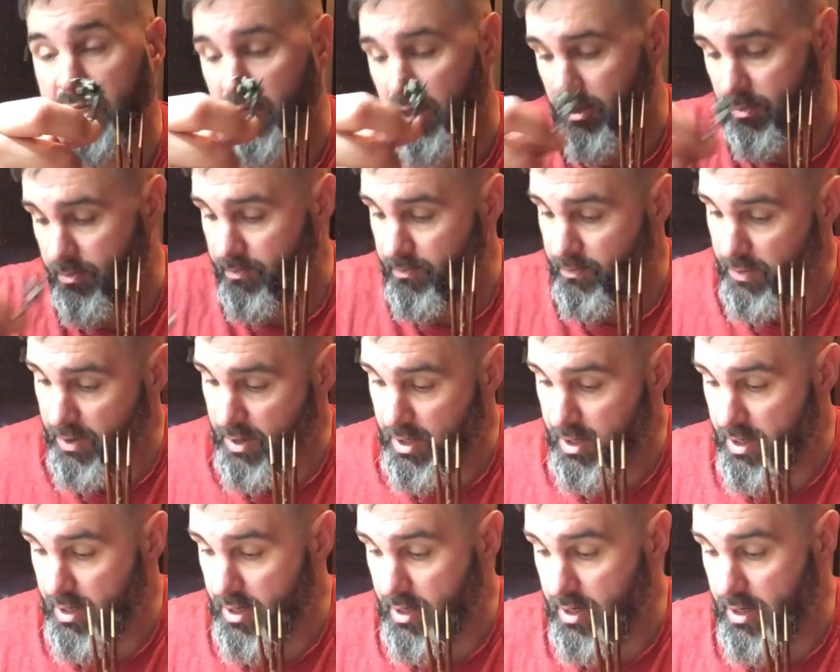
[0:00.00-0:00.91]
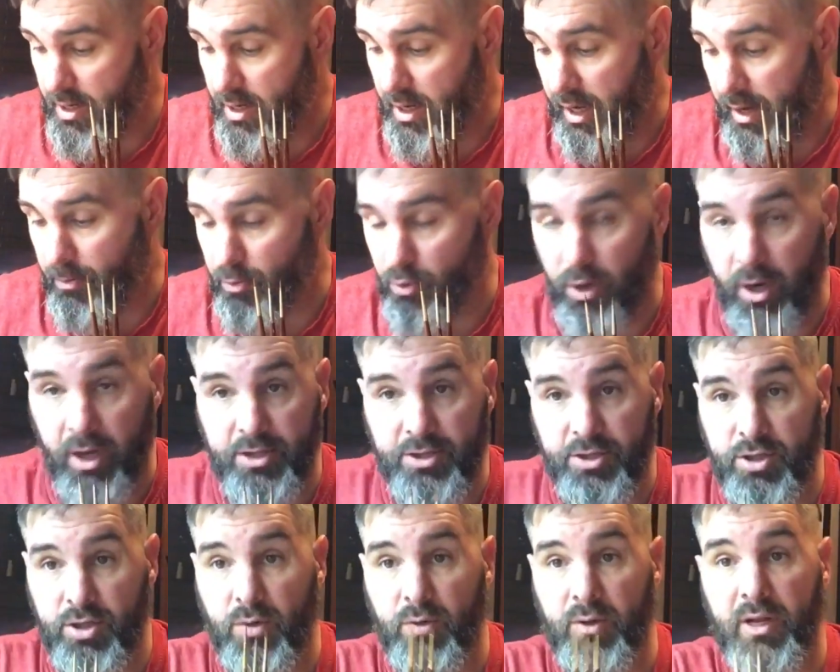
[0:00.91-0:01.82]
down. I'm going to
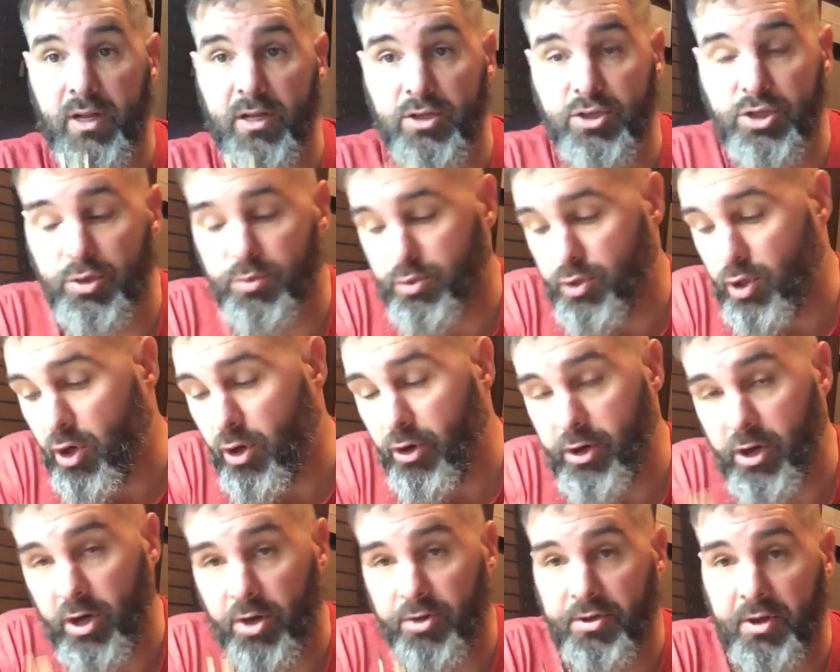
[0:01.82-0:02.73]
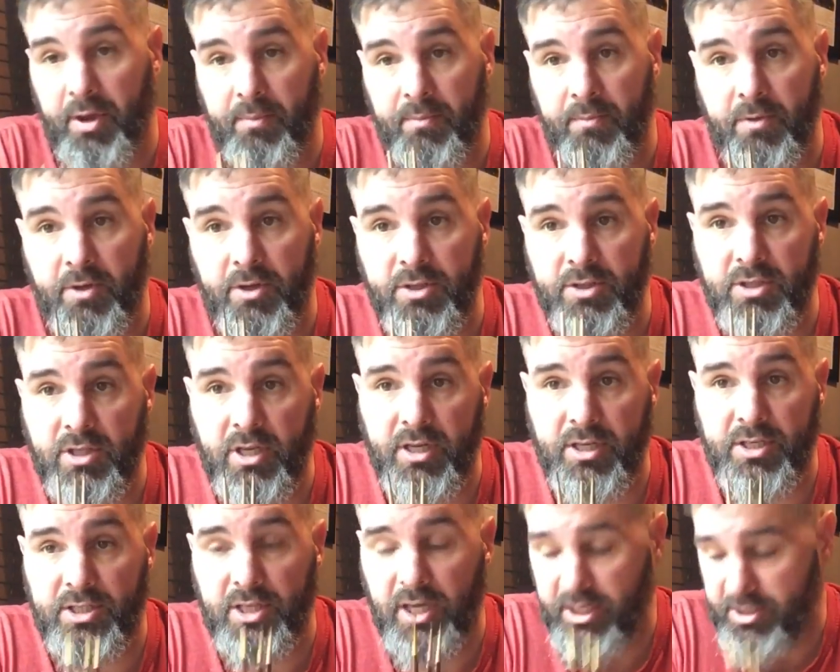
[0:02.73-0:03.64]
actually do a little tutorial on them, because
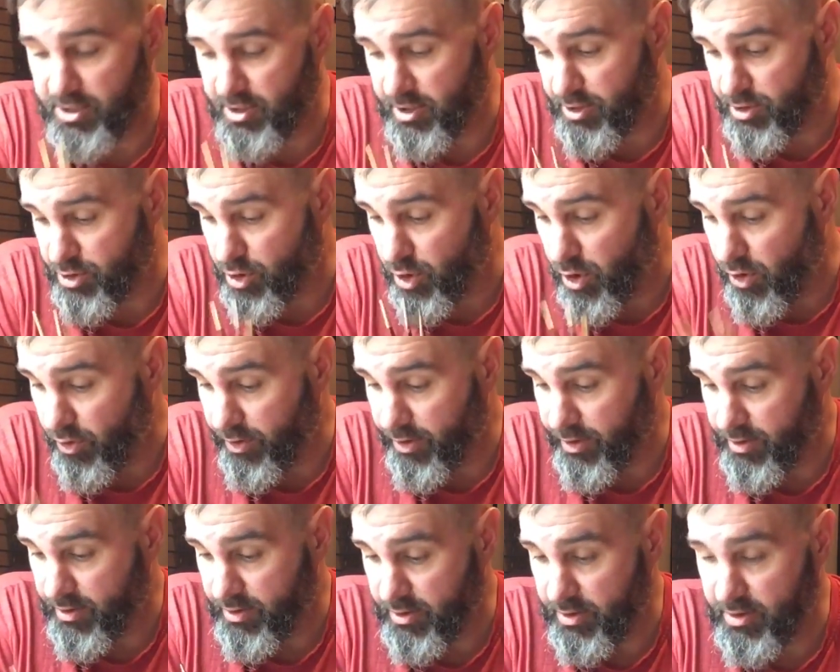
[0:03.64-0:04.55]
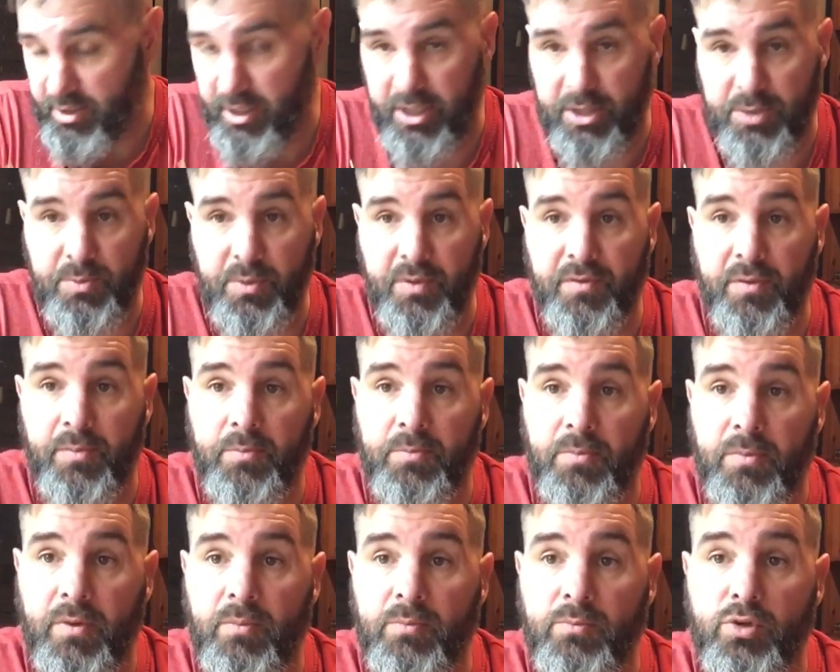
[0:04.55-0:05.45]
Sergeant Historian has asked me if
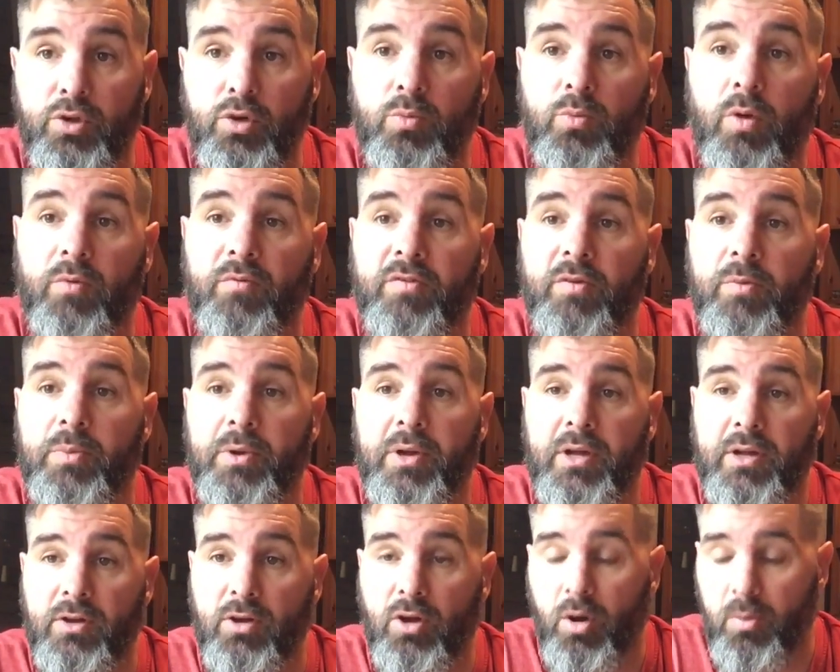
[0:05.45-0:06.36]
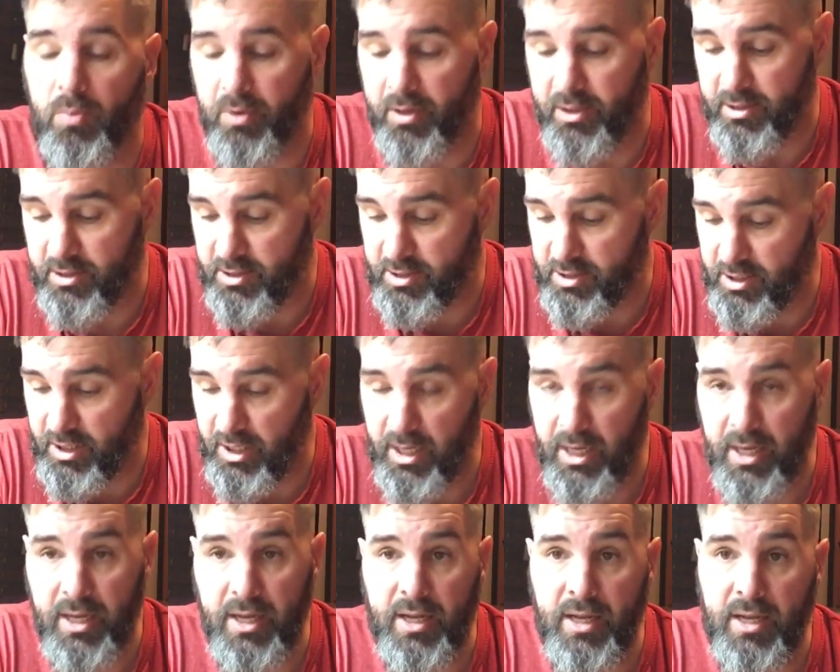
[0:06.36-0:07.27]
I'm doing one for painting goblins.
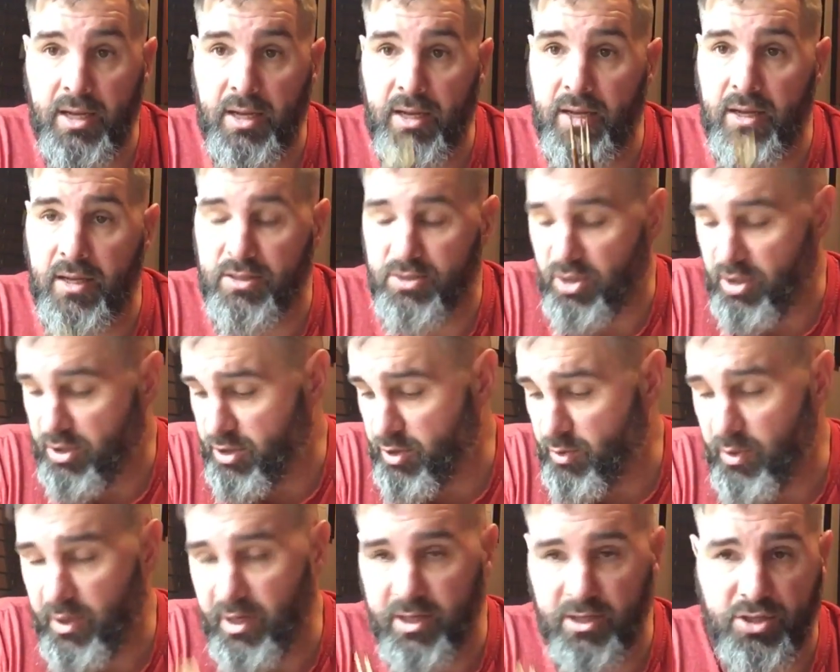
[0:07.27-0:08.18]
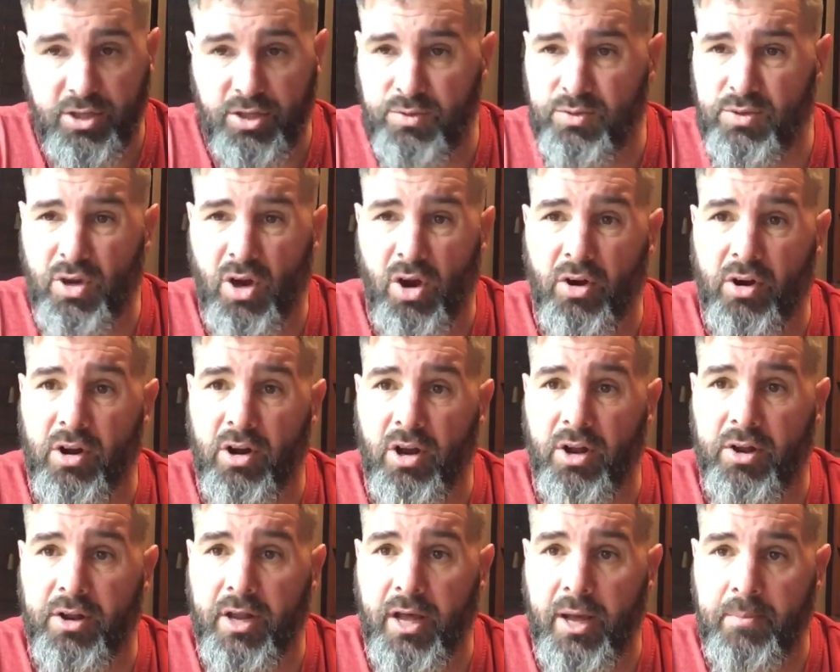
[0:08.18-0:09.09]
So I'll do a little tutorial
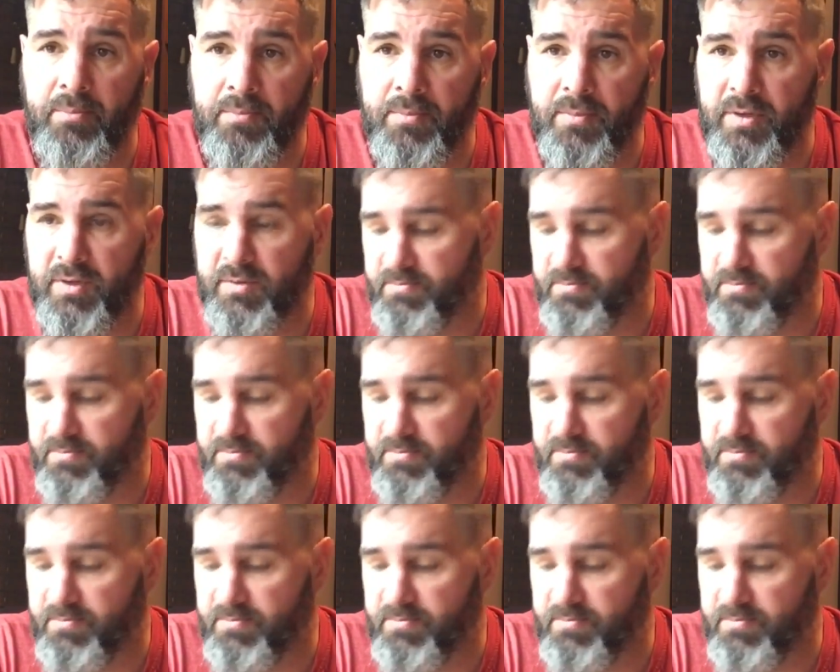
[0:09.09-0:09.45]
on them.